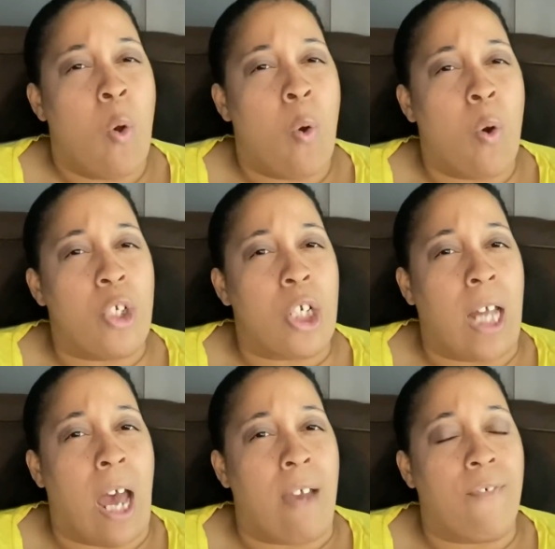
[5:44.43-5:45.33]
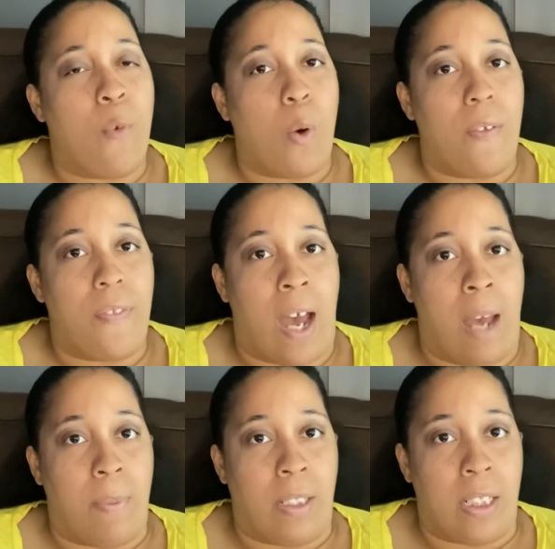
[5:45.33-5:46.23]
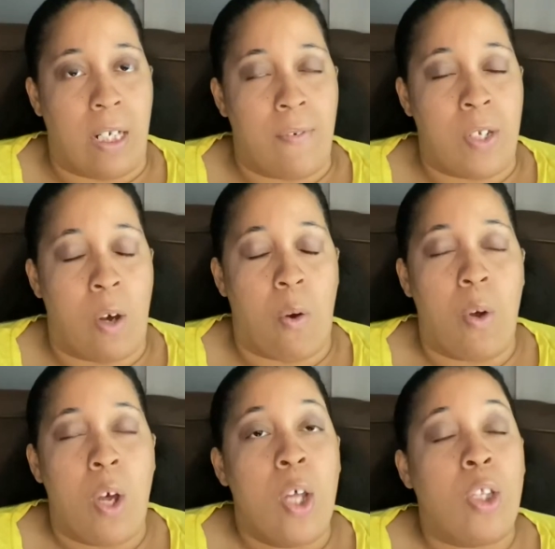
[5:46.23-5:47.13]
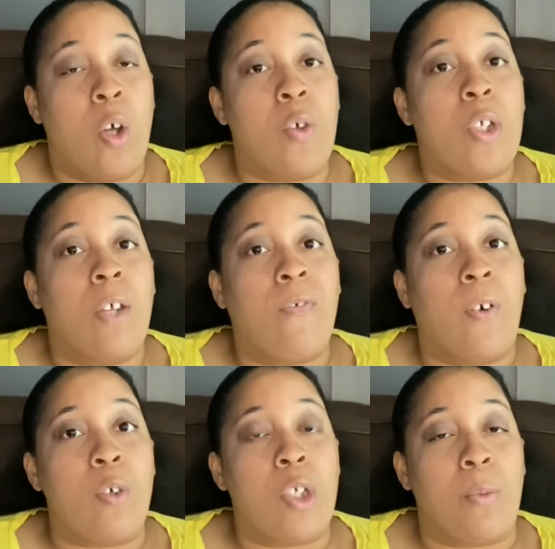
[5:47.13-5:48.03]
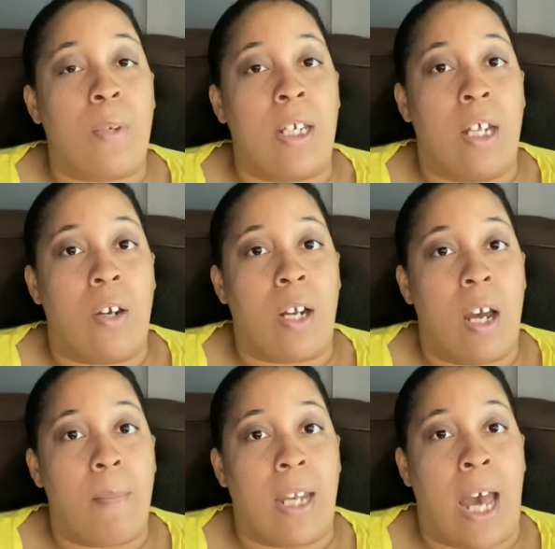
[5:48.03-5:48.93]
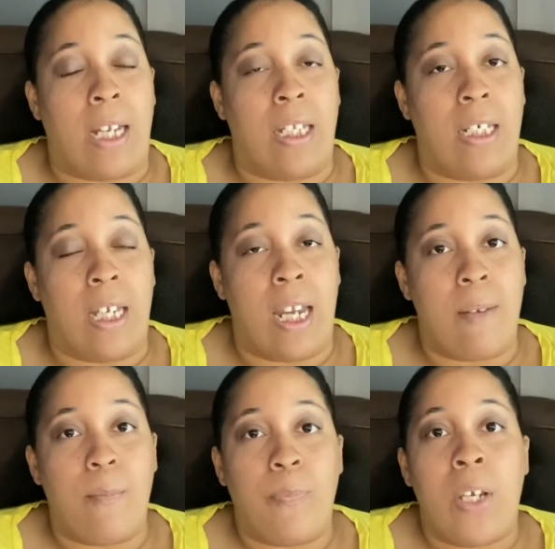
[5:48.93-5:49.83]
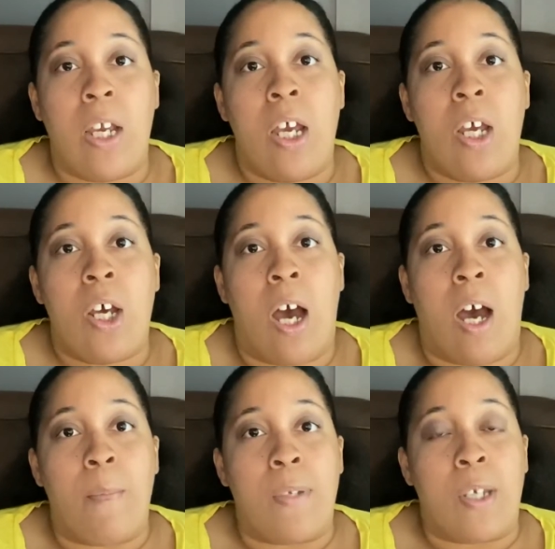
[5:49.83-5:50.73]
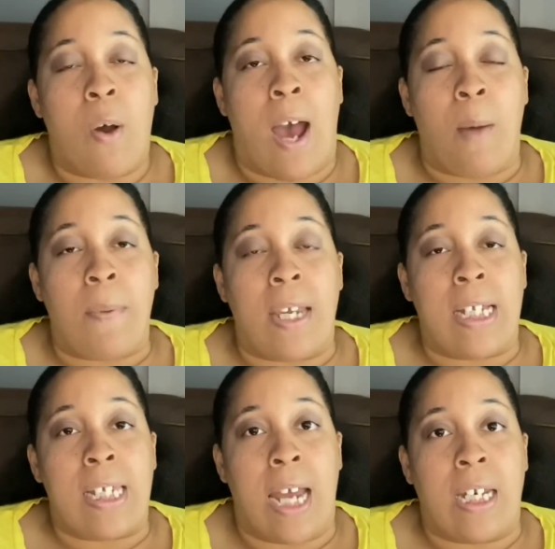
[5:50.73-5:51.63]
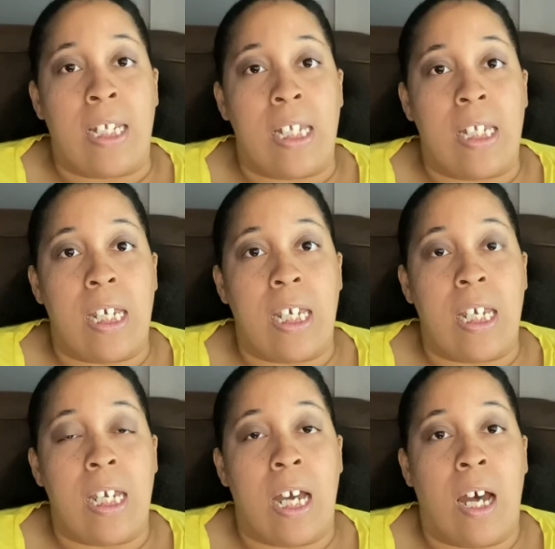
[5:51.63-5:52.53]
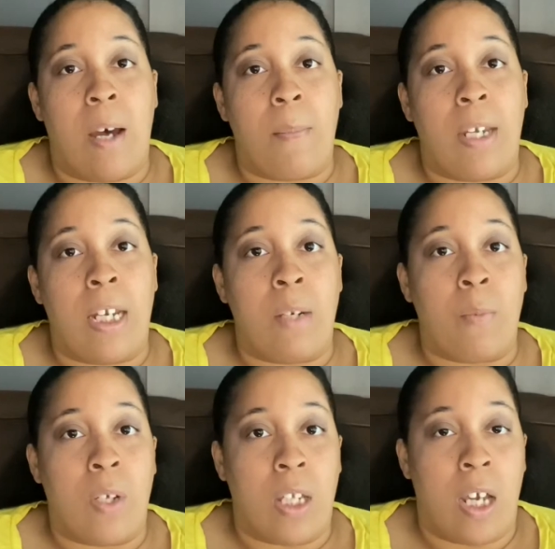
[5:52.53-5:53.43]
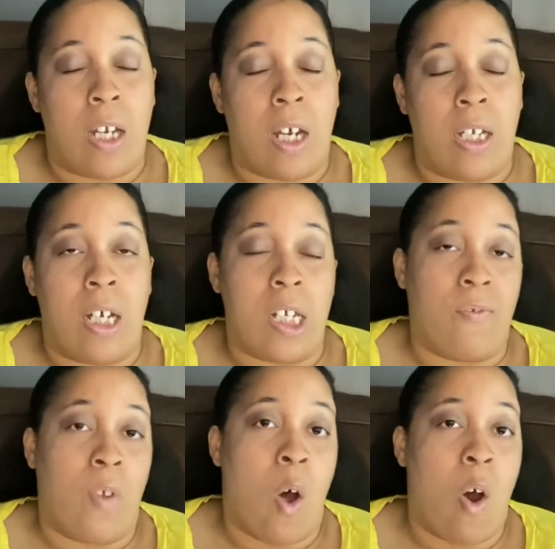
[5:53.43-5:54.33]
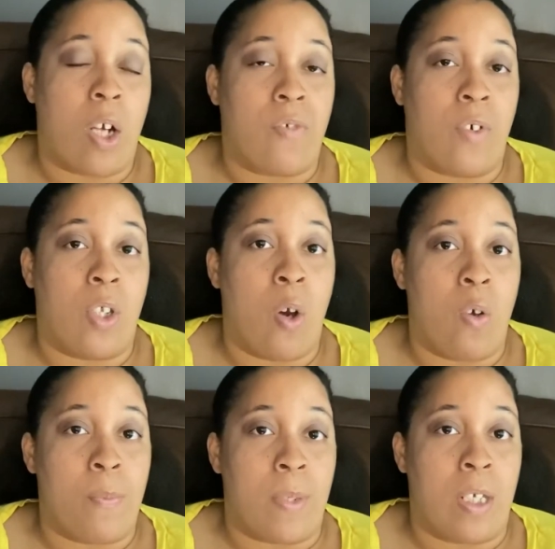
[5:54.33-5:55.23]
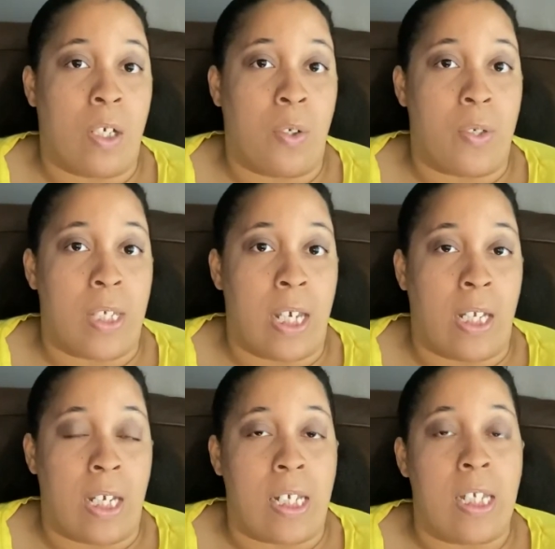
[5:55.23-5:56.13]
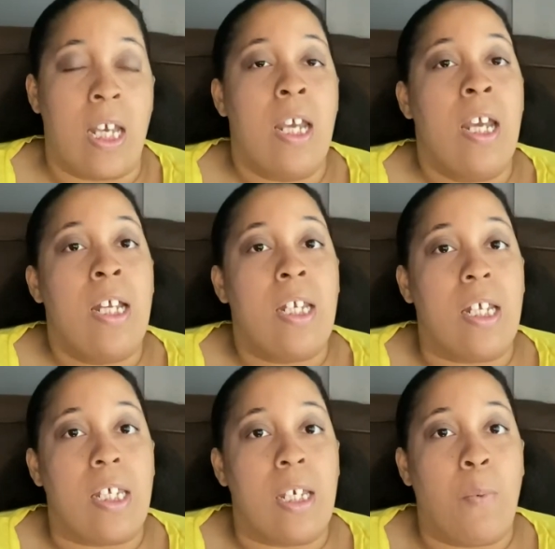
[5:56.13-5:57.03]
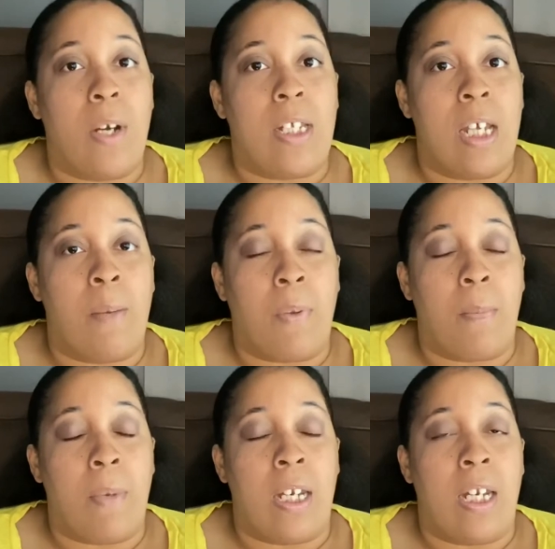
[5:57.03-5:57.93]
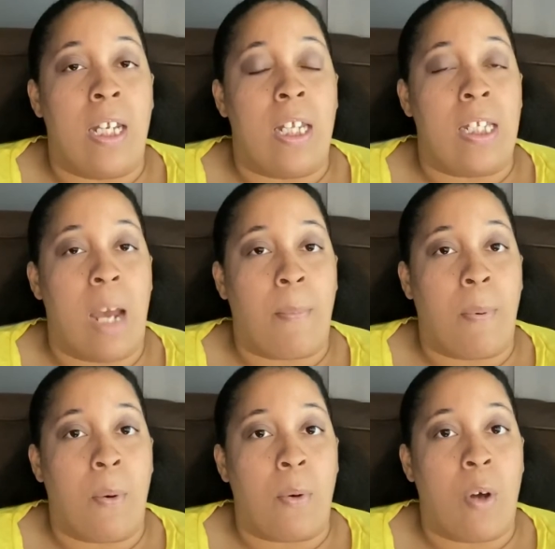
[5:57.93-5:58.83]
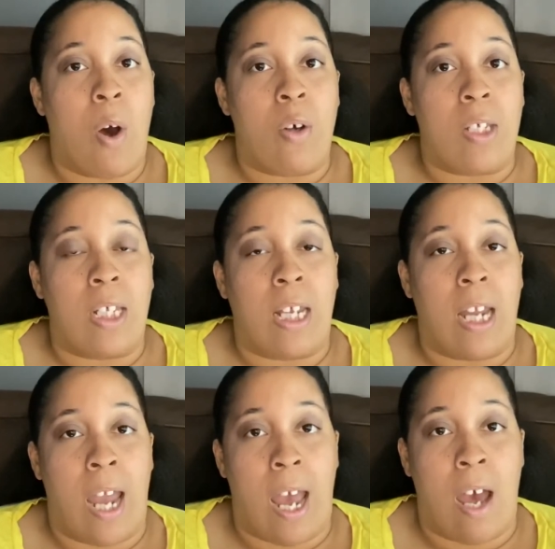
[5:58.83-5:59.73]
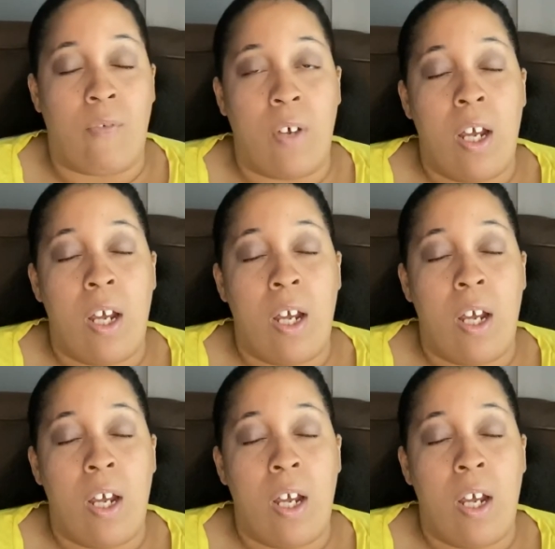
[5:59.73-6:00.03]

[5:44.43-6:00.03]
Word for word: on July 4th, I believe. So those are the first three that are coming out of the gate. So I'll be excited to see anyone that does vlogs for those particular sailings to see what's implemented and the type of protocols that they have